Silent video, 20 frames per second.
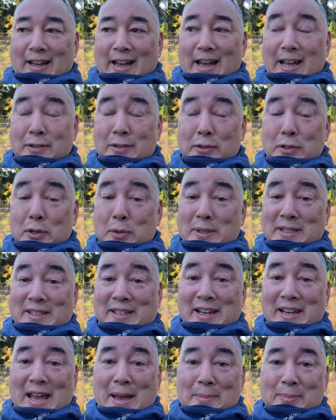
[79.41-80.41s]
I don't know what's
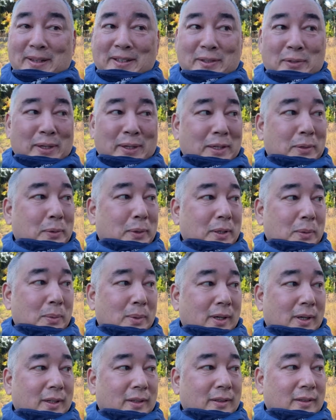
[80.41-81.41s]
going to happen in
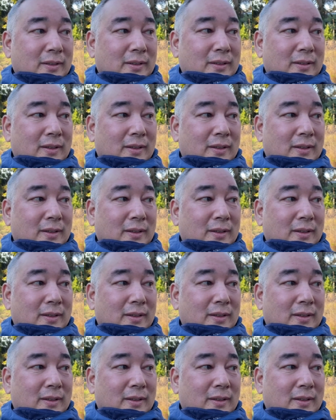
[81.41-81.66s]
2021.